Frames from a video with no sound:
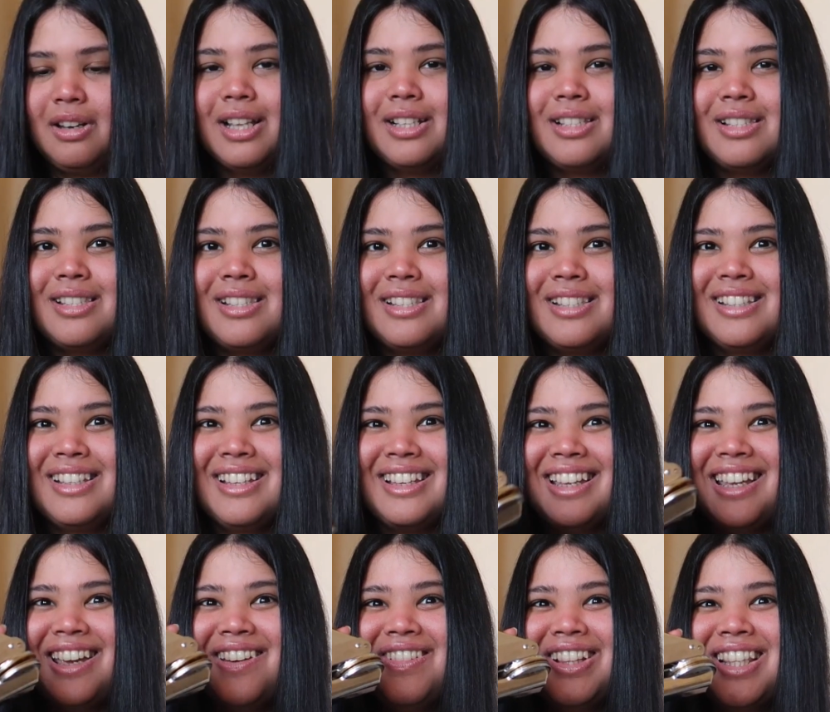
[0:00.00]
Let's
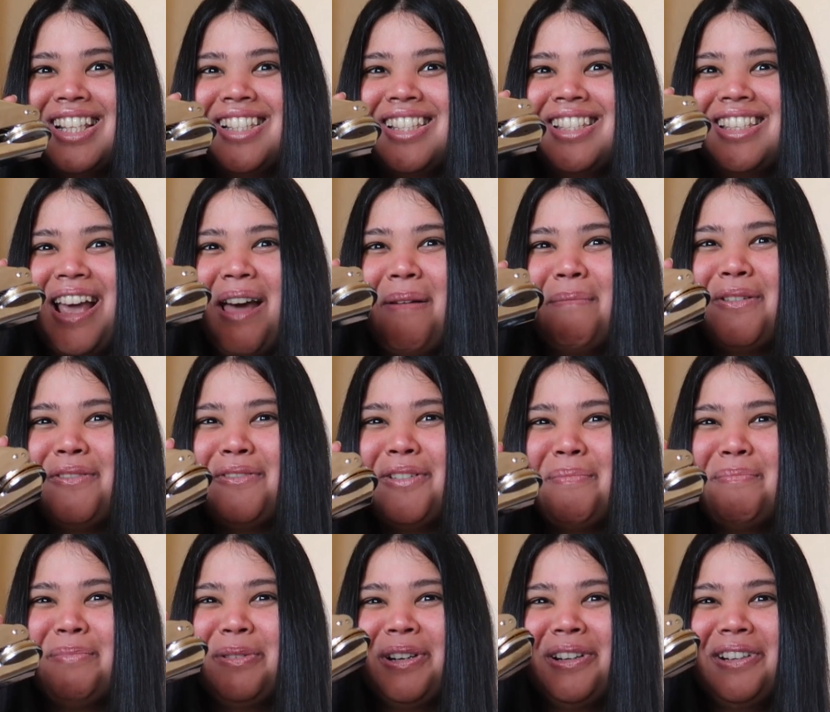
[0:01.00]
give it the stamp of
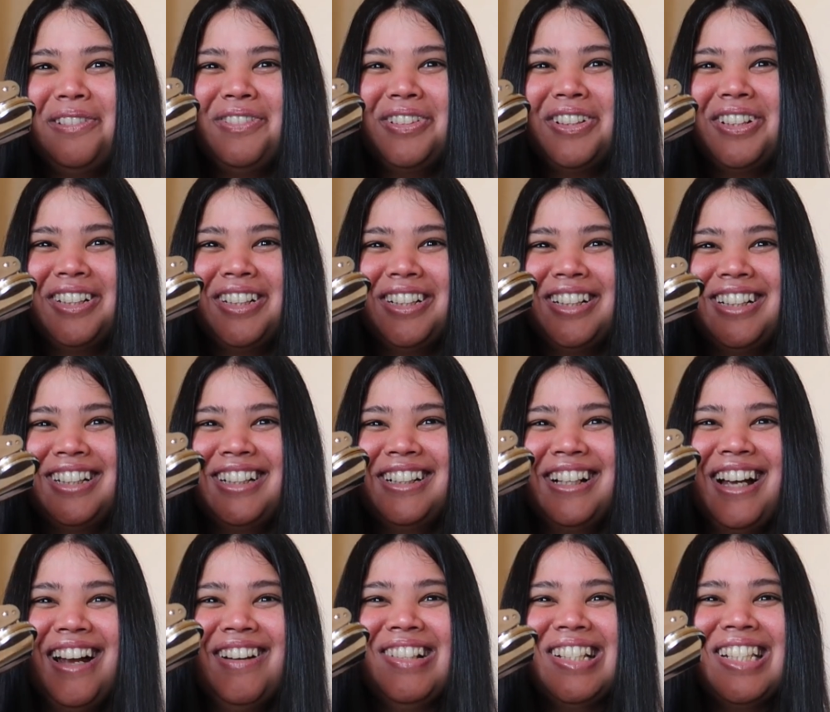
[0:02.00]

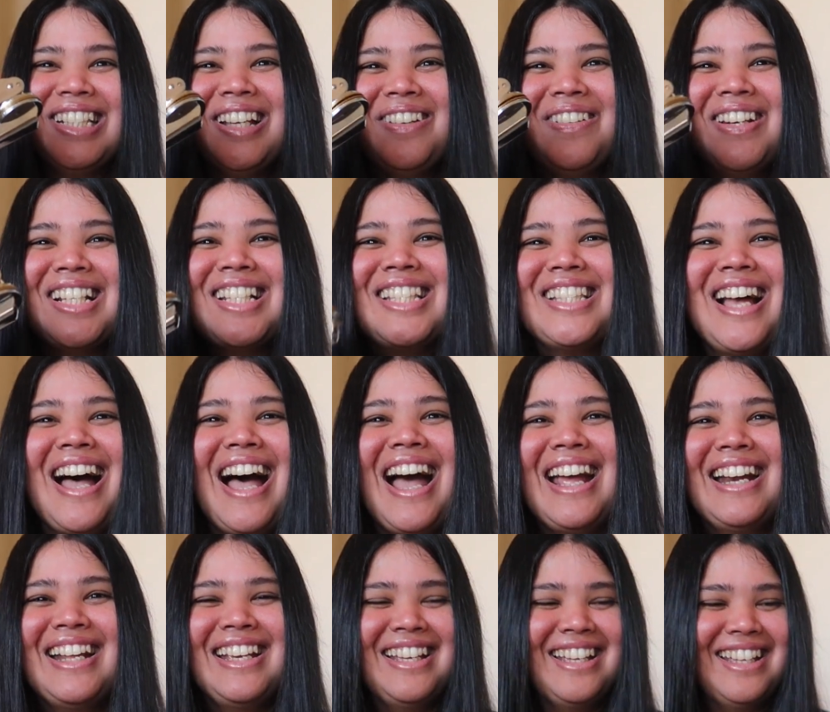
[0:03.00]
approval. I'm so
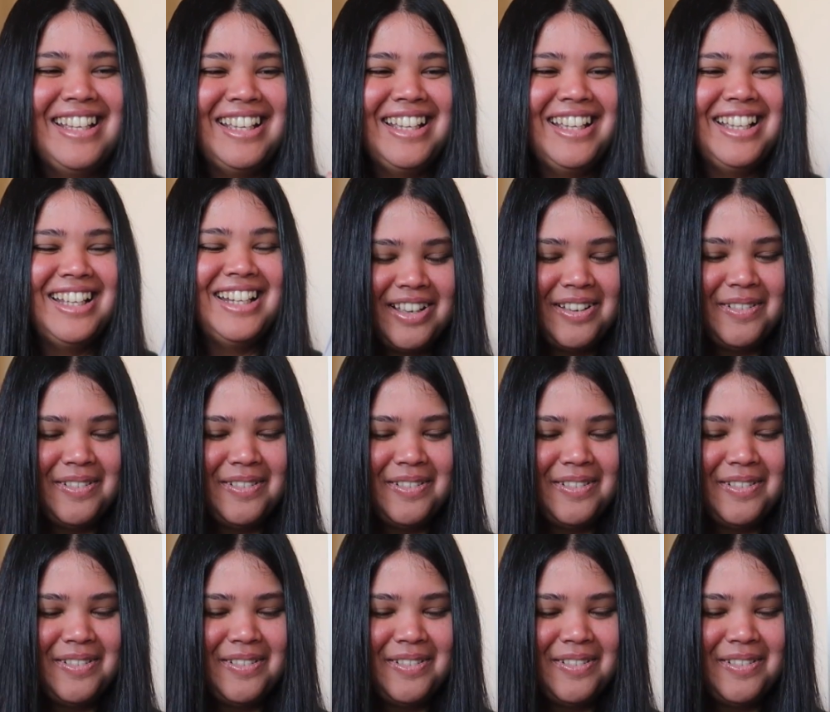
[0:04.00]
excited.